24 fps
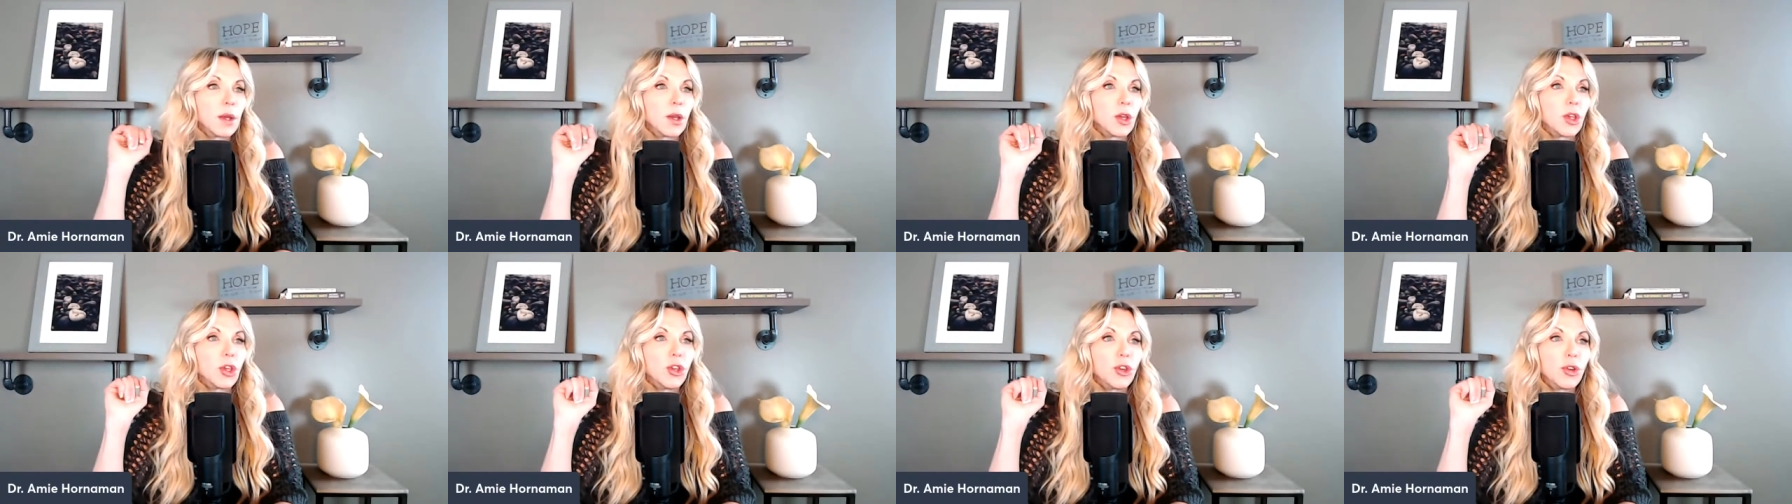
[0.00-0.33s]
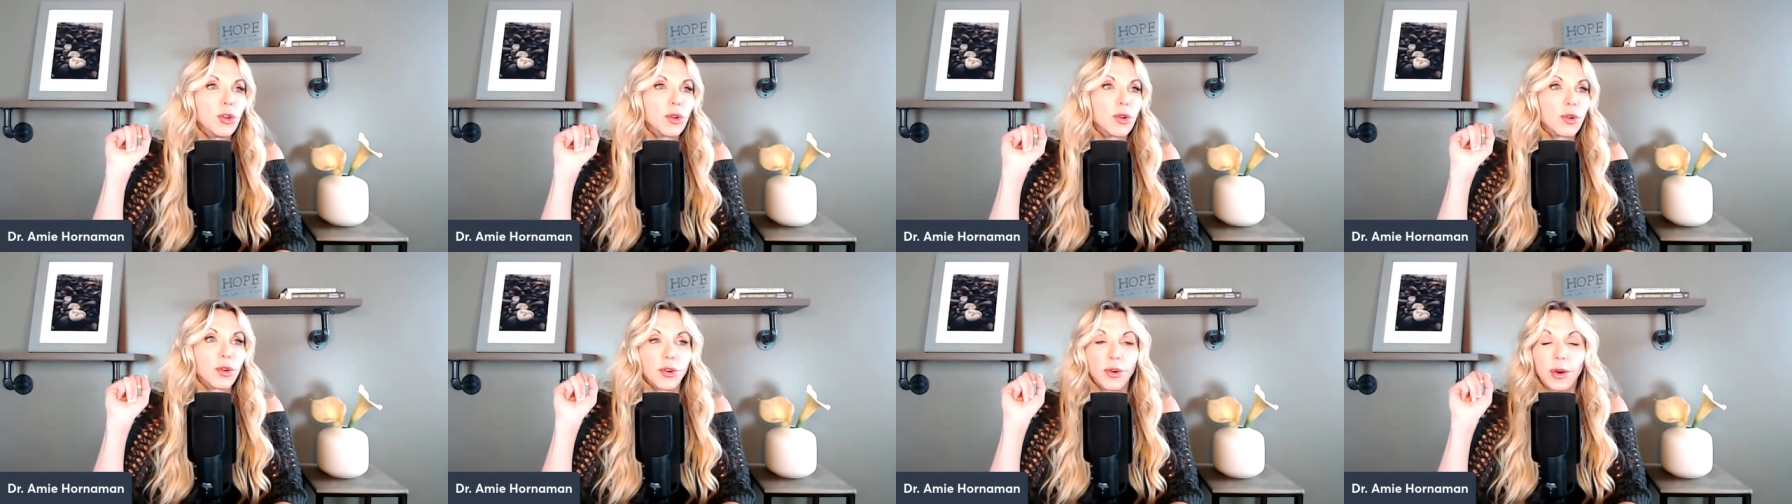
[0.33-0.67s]
You,
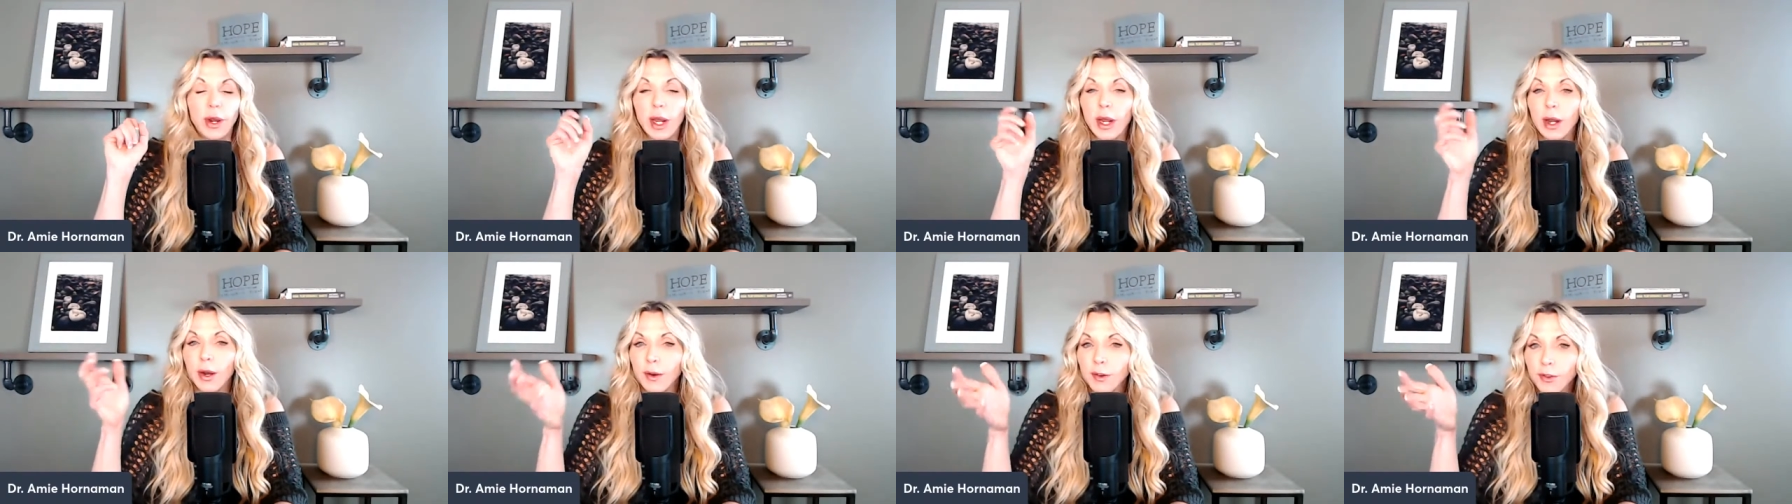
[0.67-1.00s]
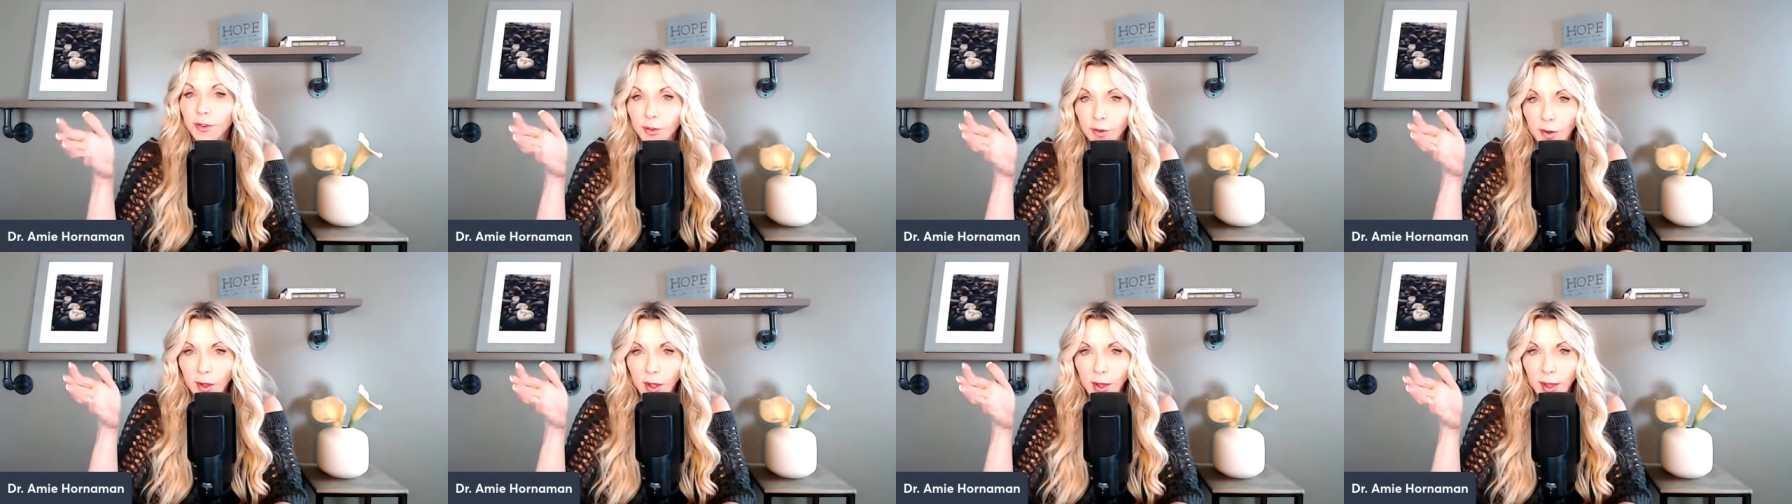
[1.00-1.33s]
your hair
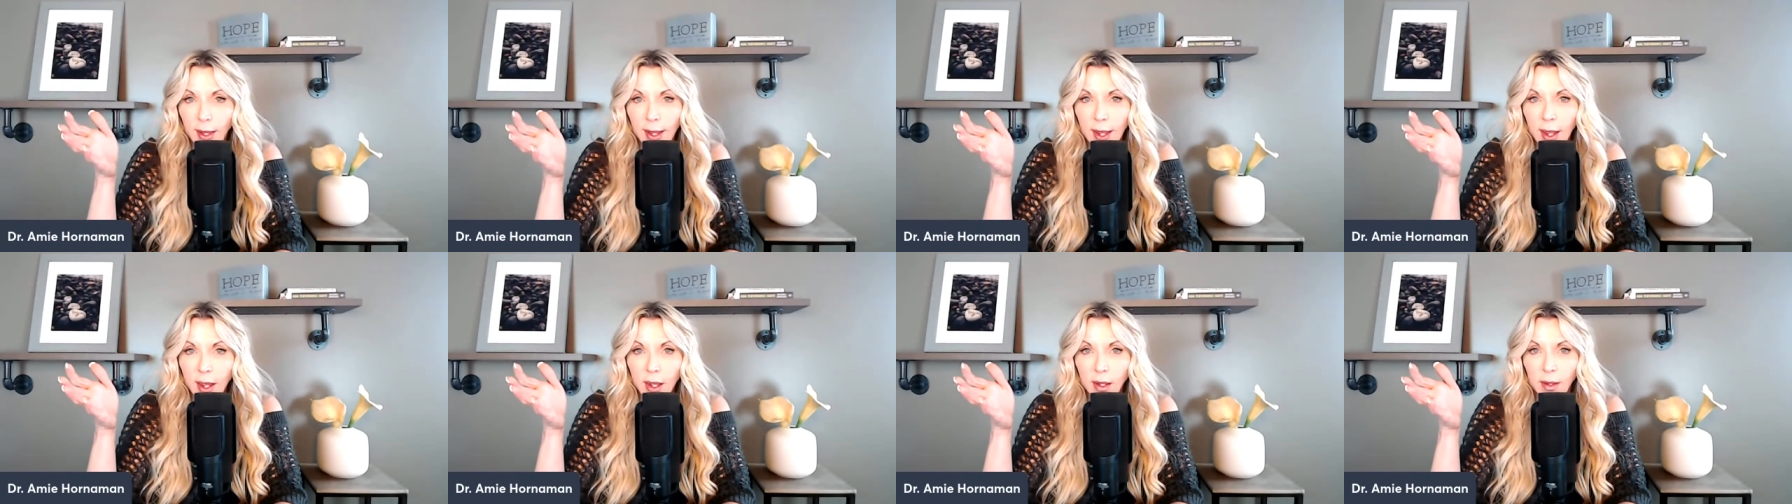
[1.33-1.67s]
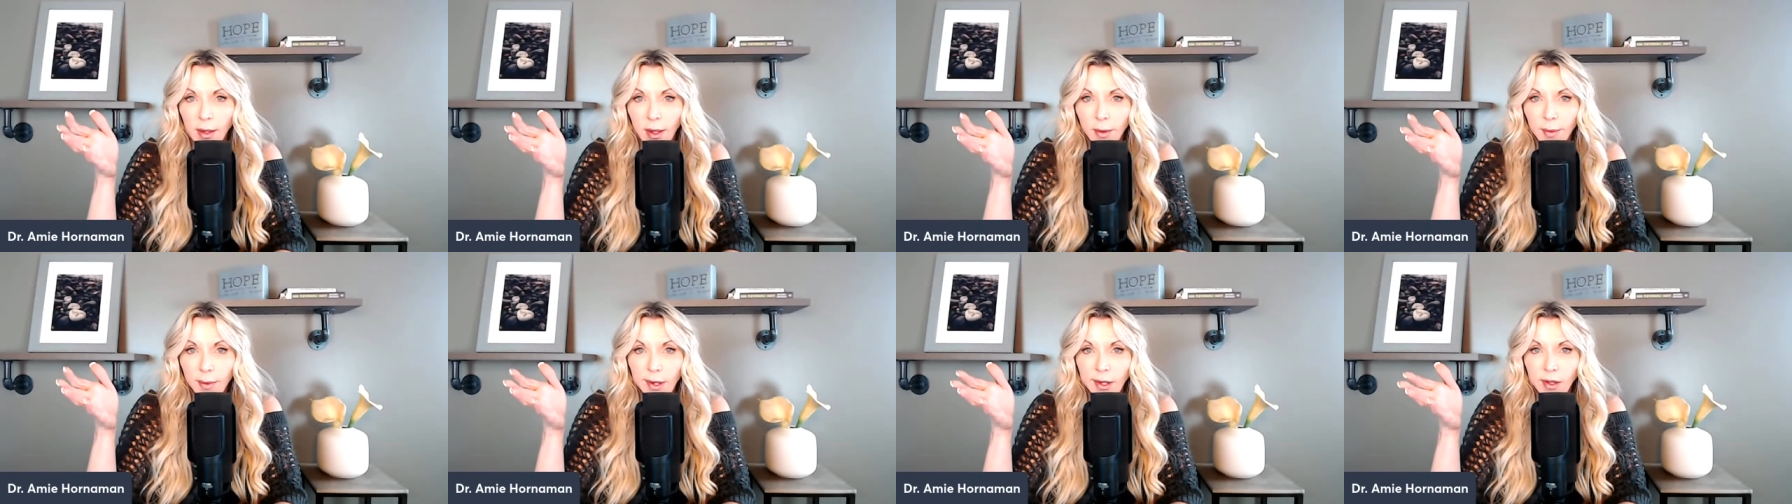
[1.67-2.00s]
is falling out,
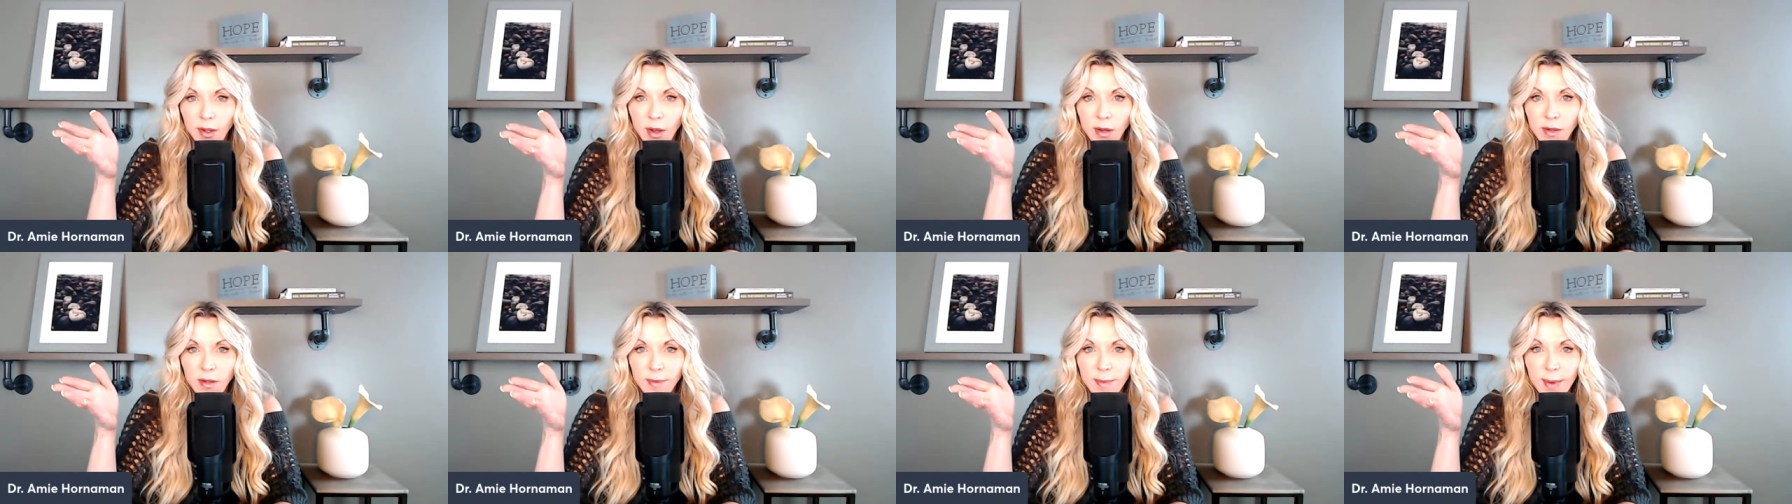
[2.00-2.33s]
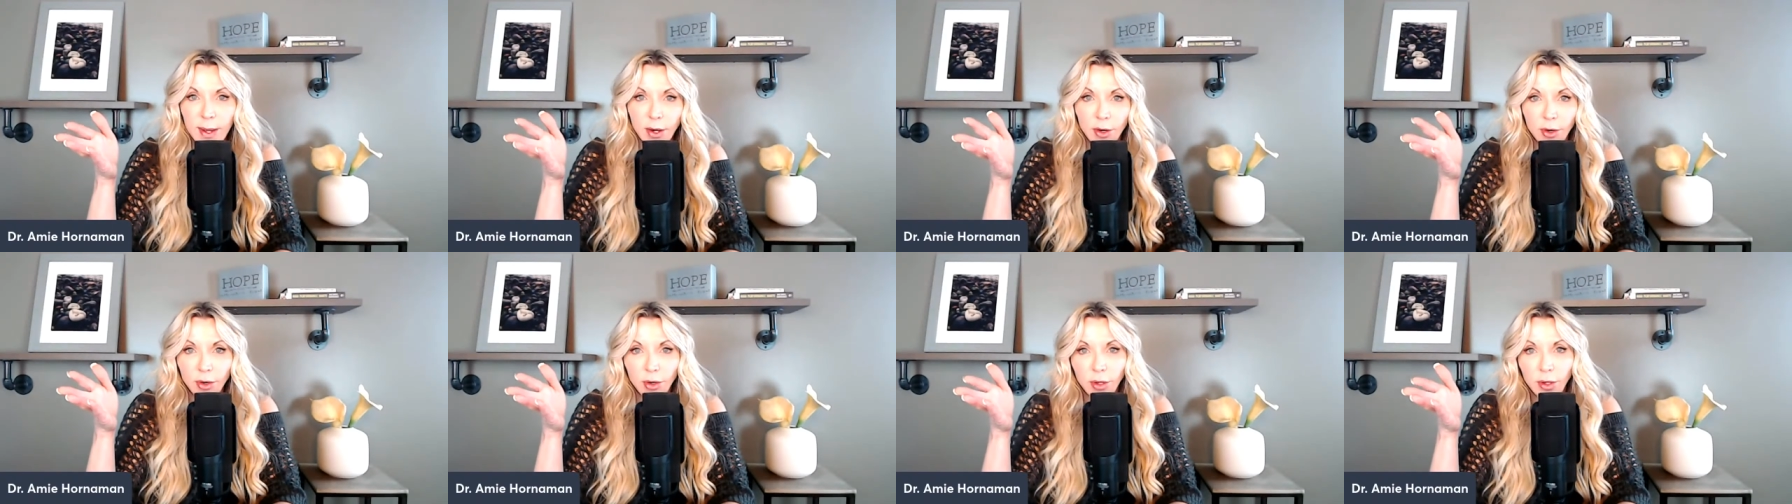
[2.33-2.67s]
like we talked
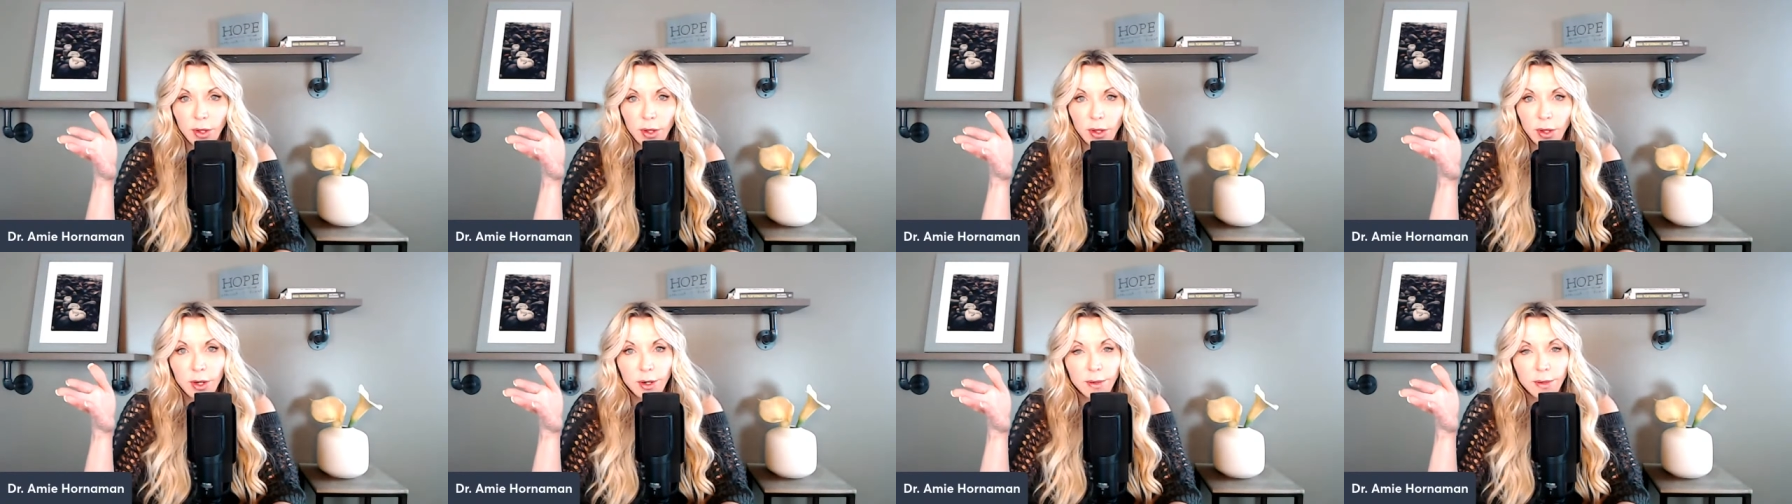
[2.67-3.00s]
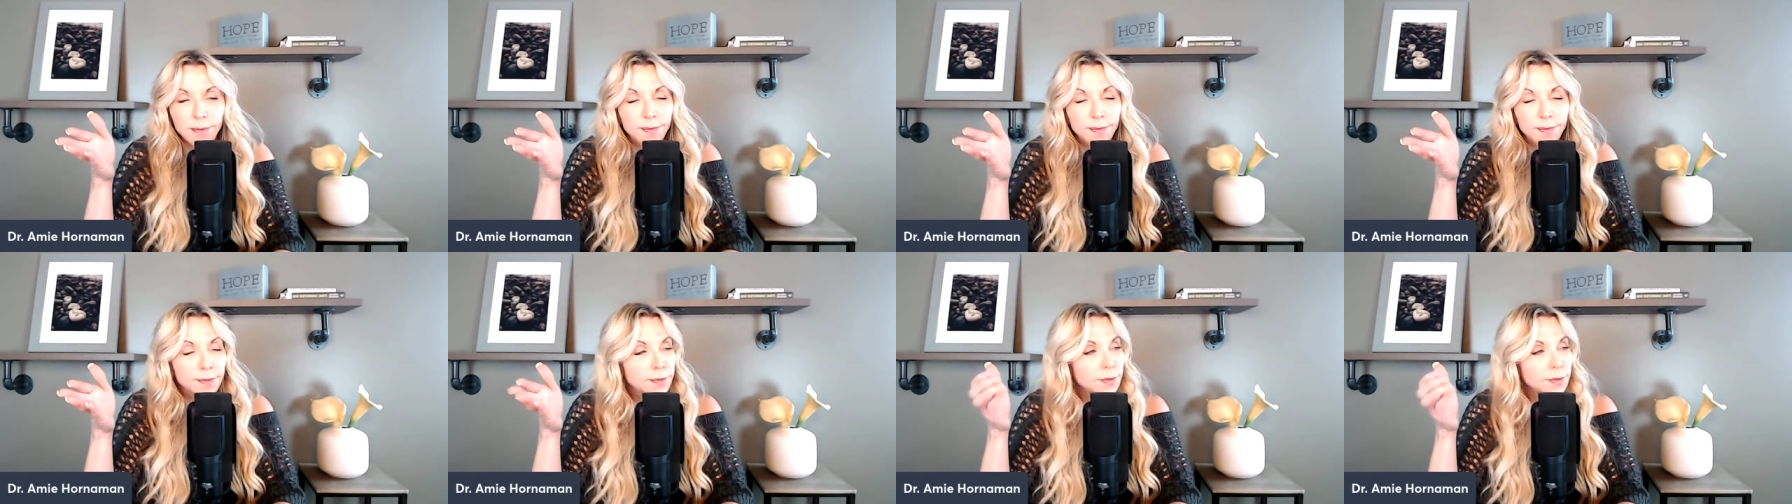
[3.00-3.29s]
about earlier.